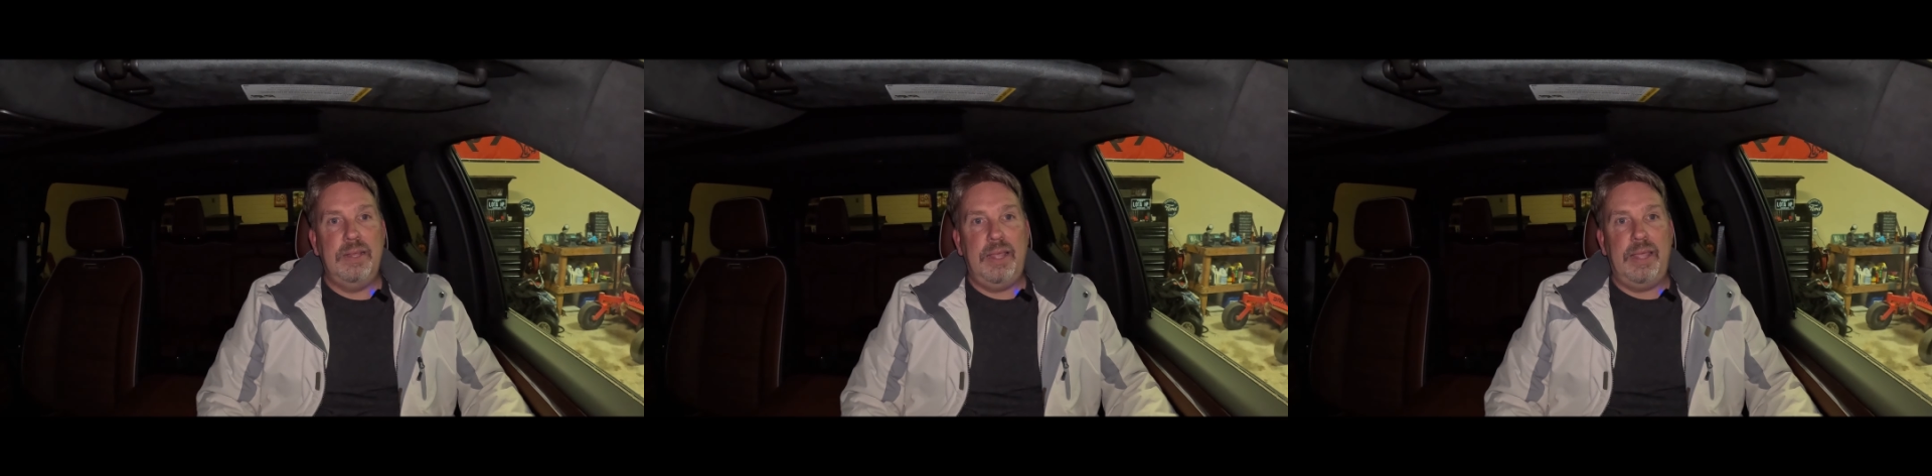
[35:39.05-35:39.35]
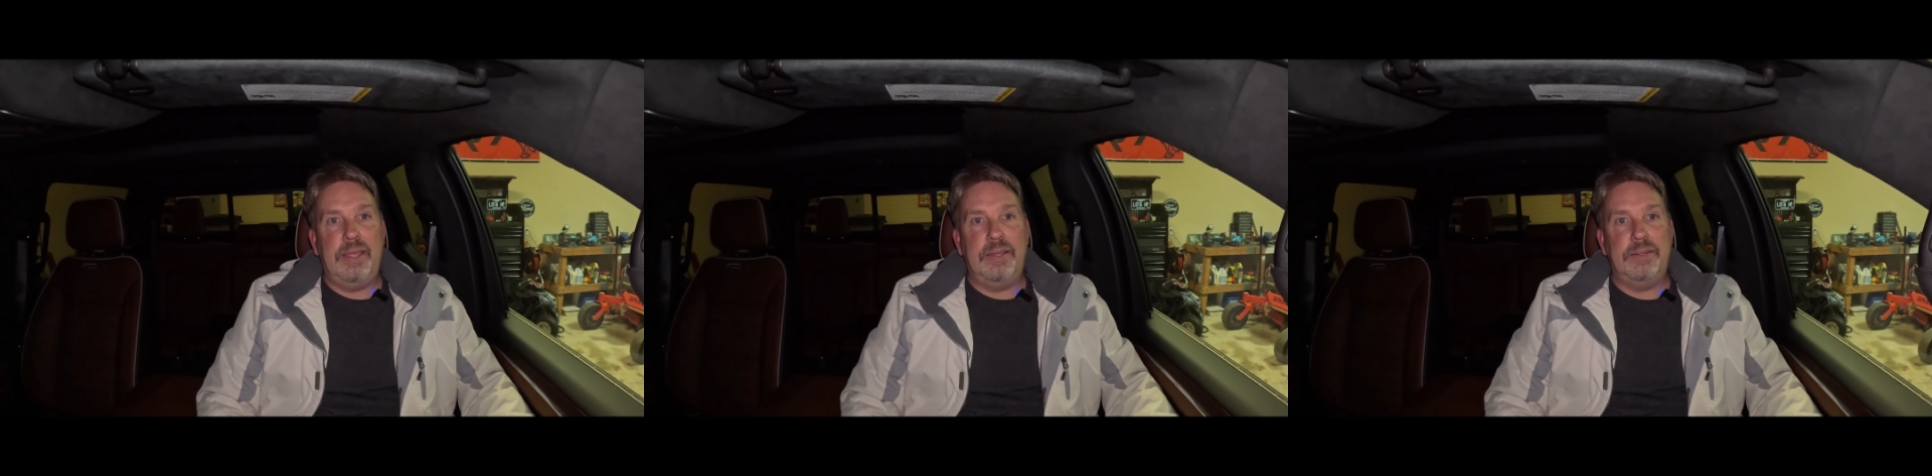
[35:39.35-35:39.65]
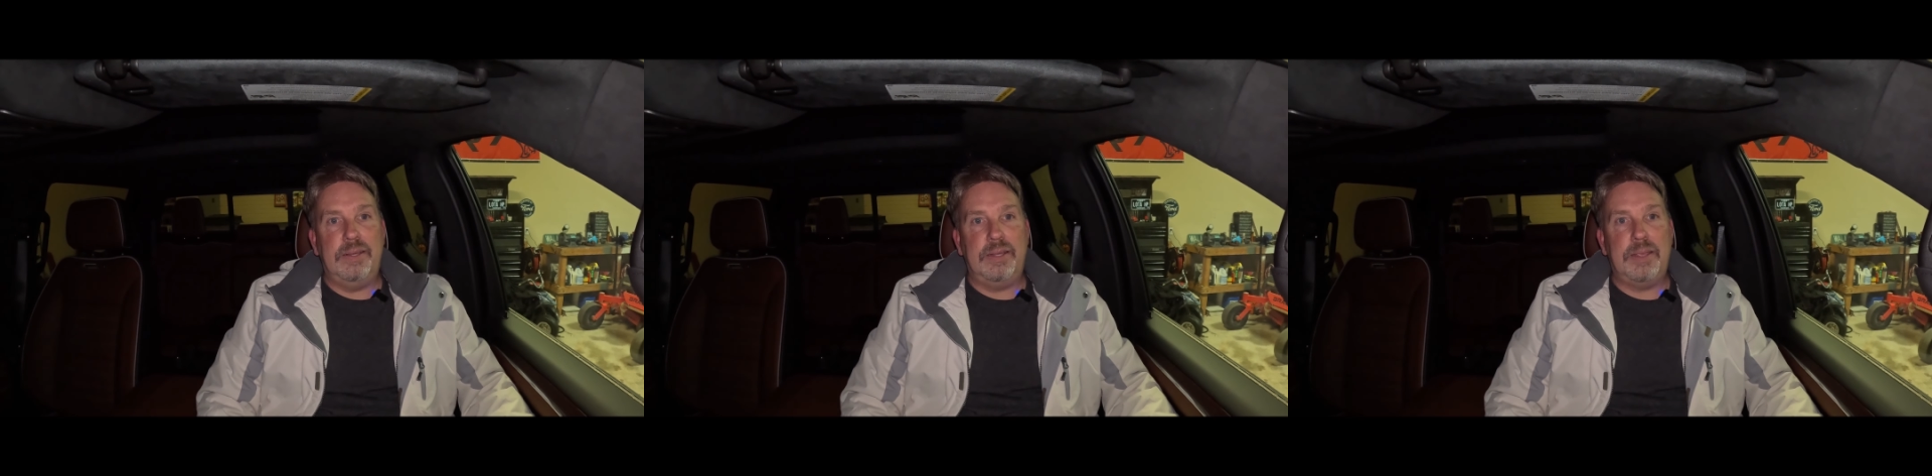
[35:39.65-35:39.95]

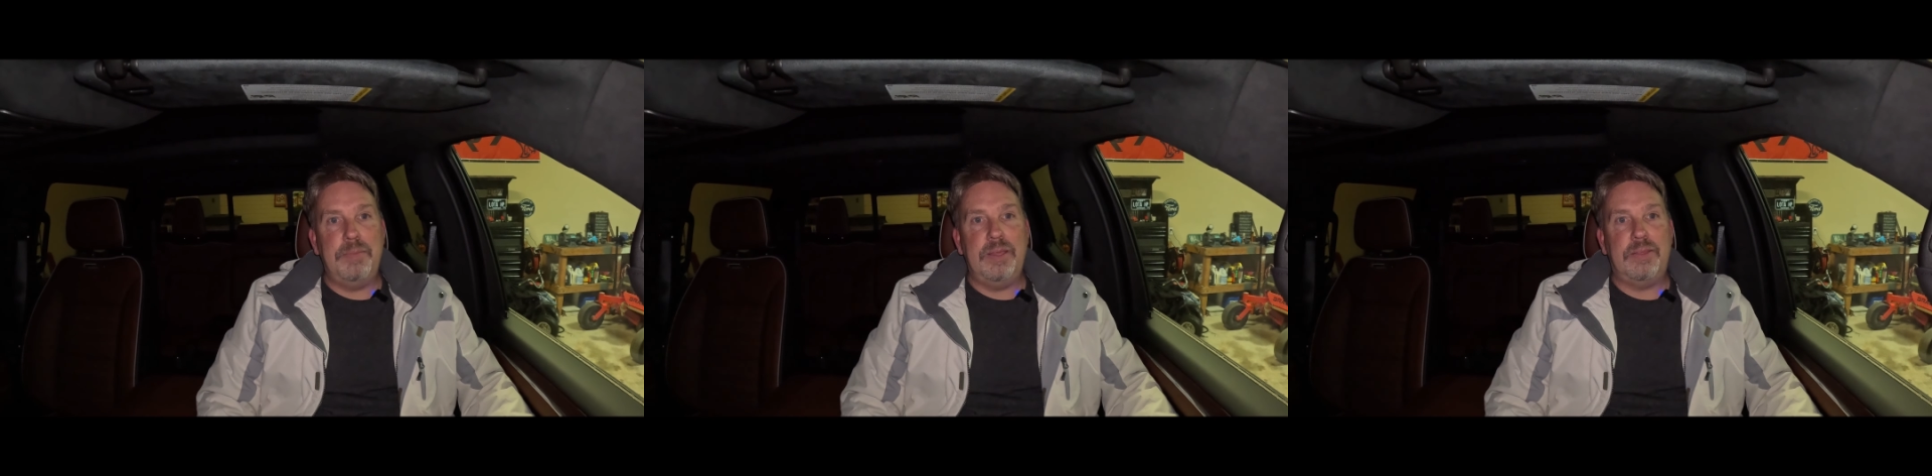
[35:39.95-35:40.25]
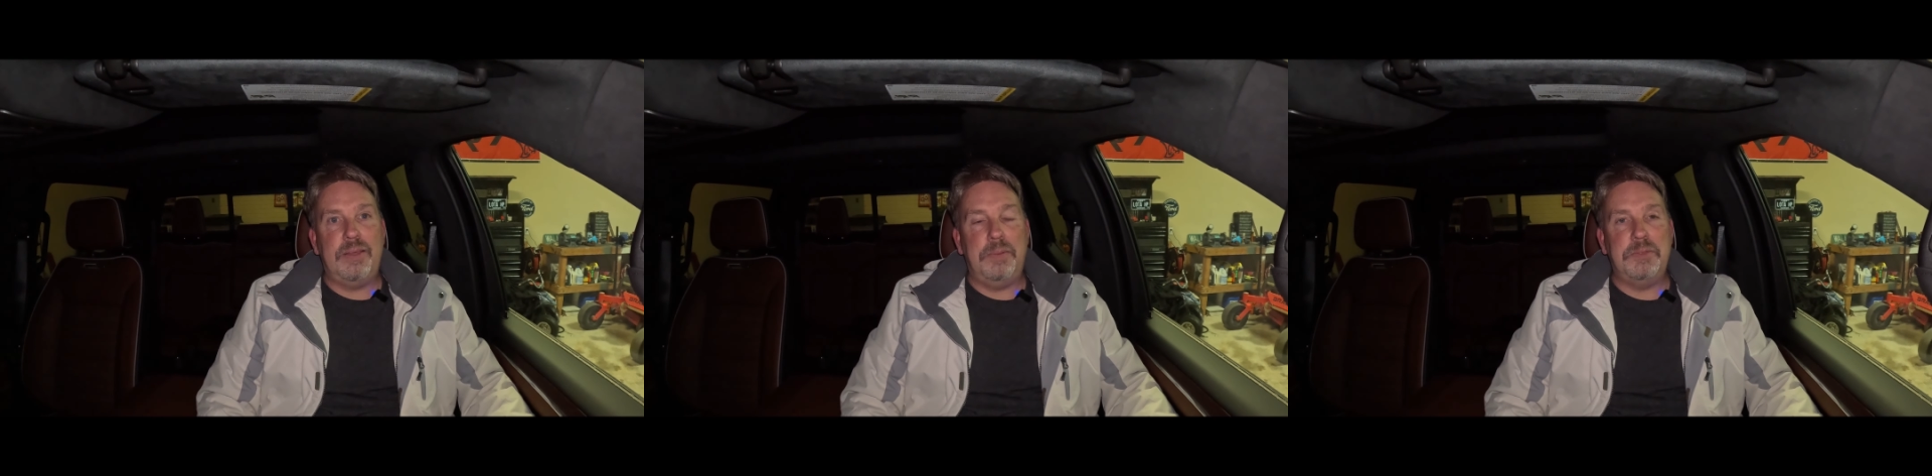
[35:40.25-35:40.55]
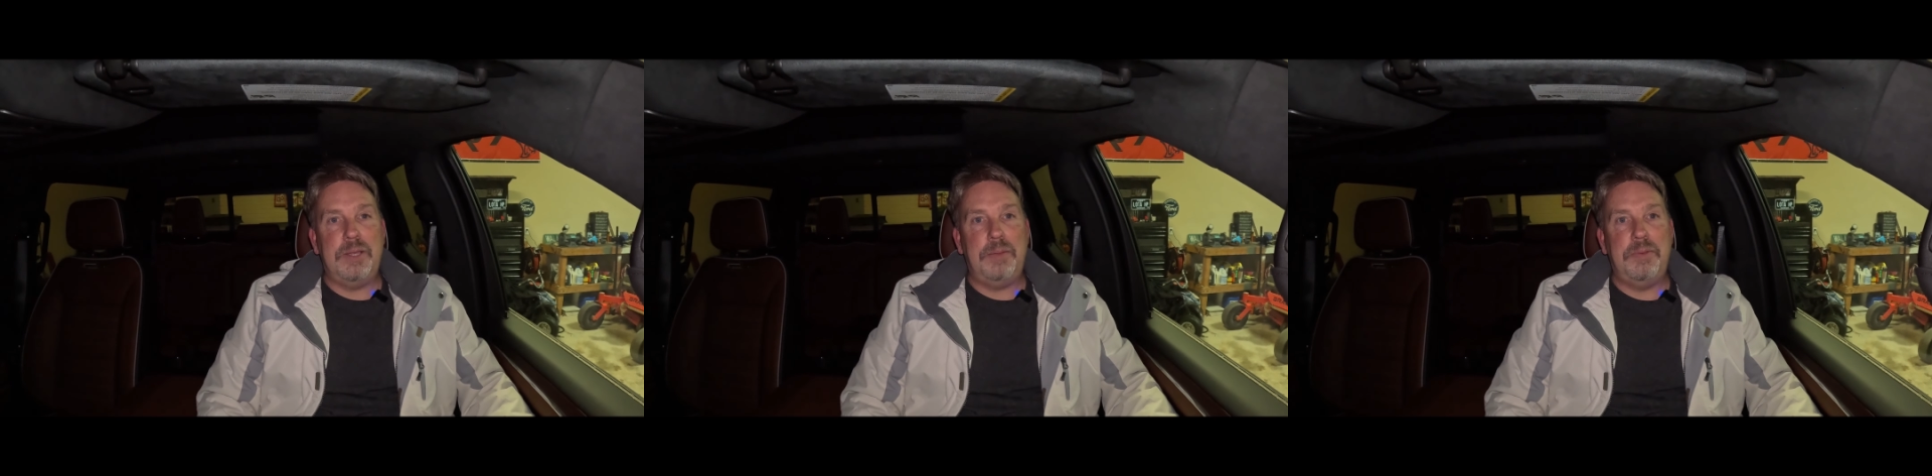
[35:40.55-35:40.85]
and give me a thumbs
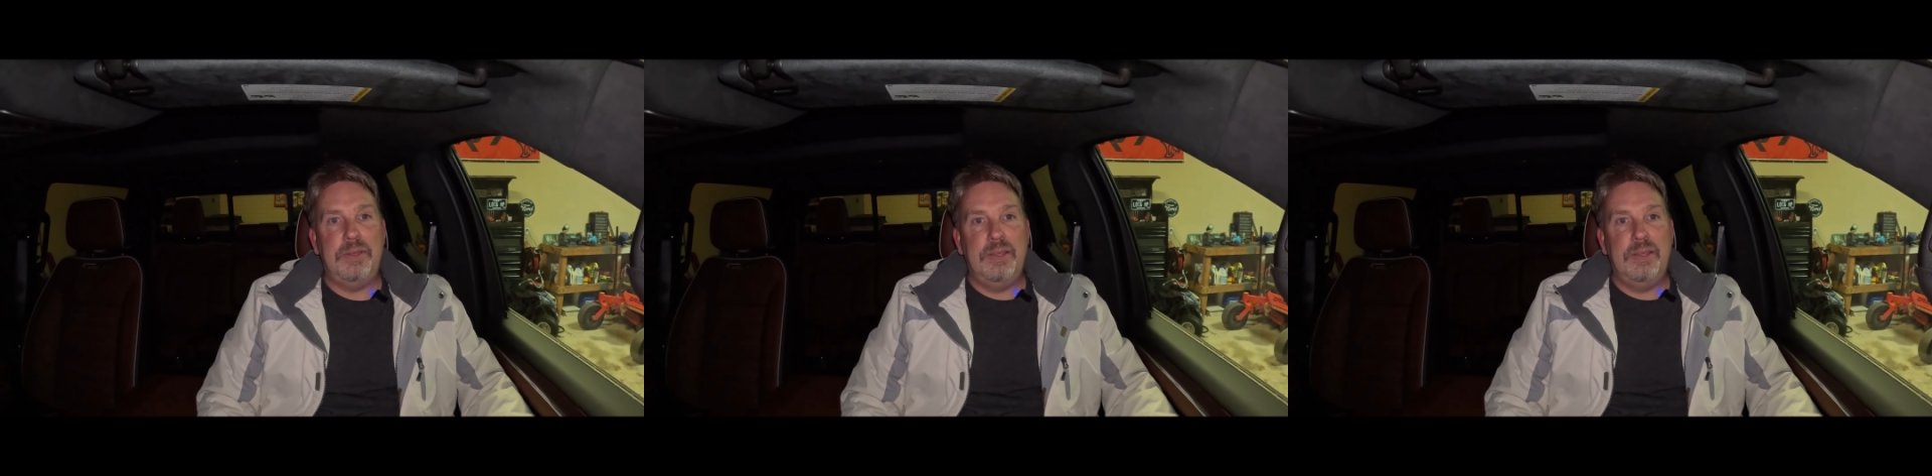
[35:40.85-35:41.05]
up.